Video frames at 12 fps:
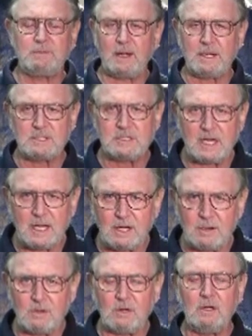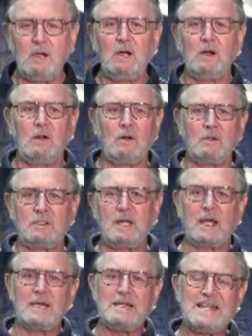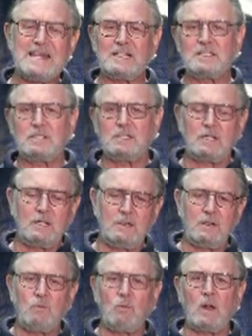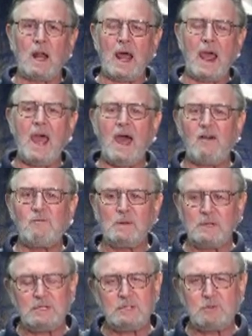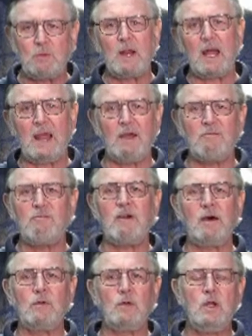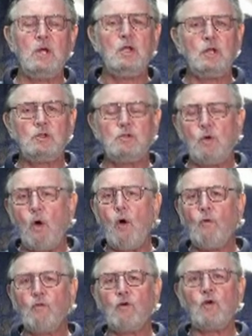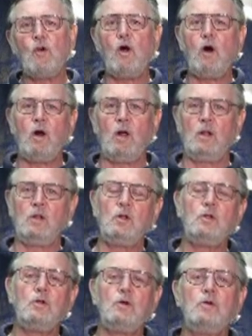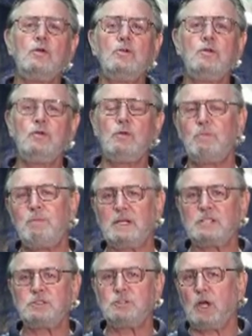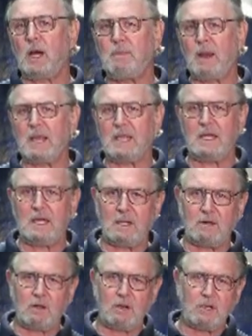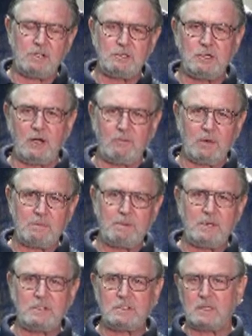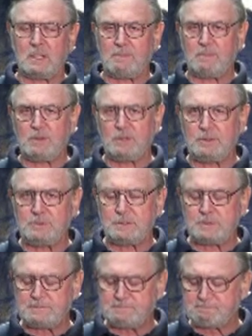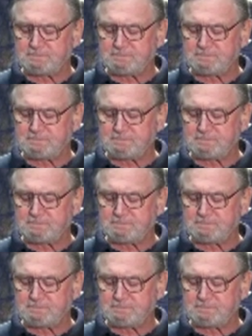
you might say, or techniques than what I have, but this is what I have found to overall do the best job I can on each and every piece that I produce.